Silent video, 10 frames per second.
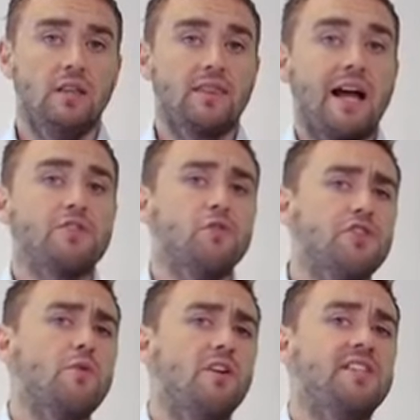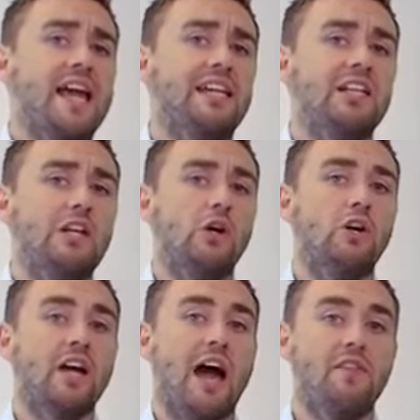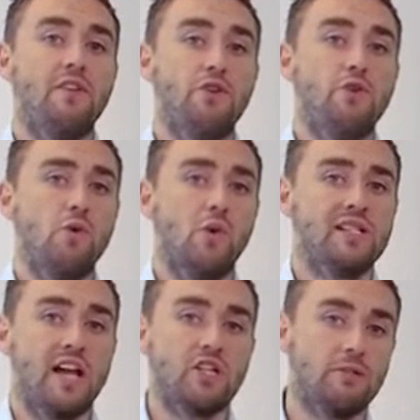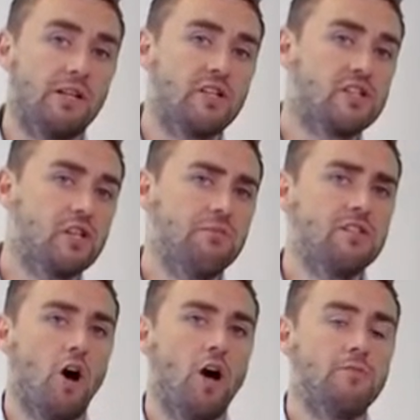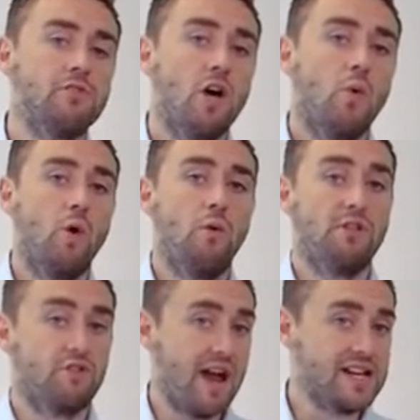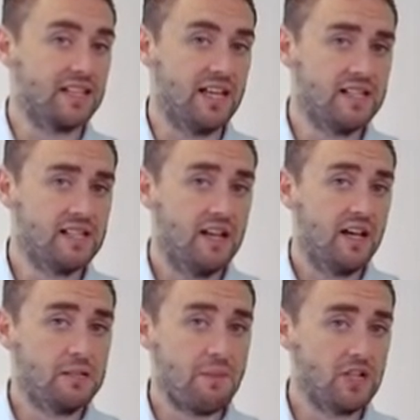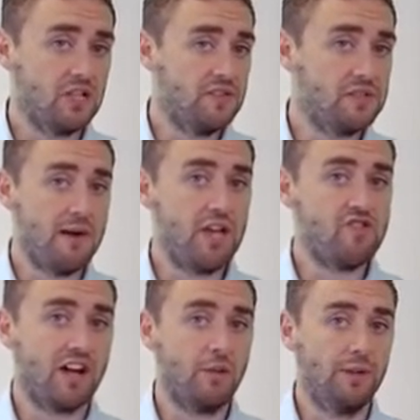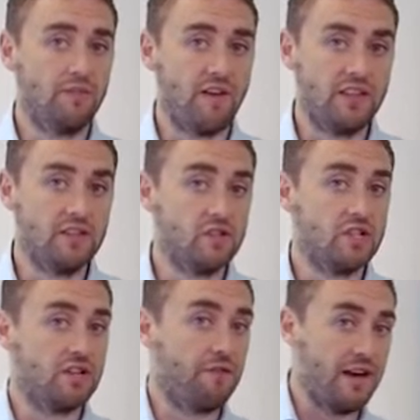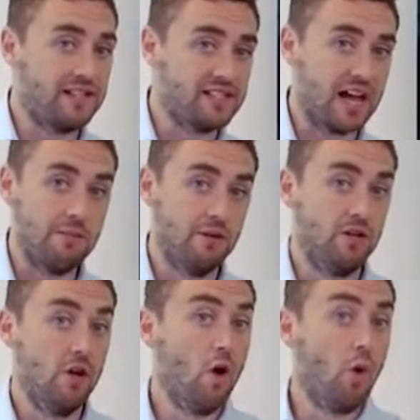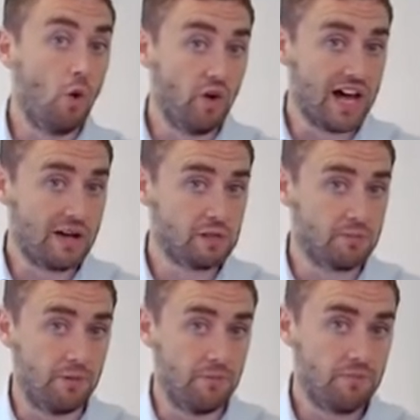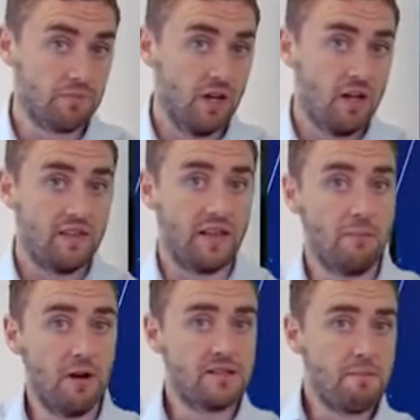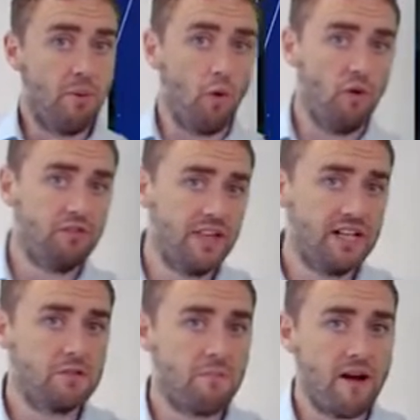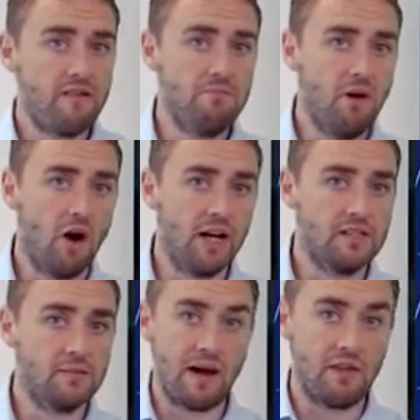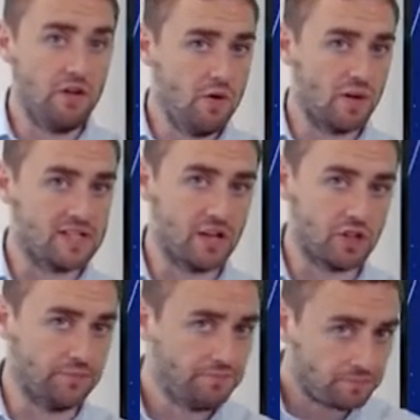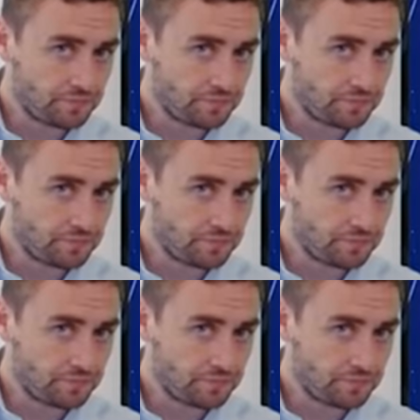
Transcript: Now, it's also worth taking a look at the New York session, because sometimes we'll be trading this, especially if there's a major economic event such as a Fed statement or announcement. Now, the most important things to bear in mind about the New York session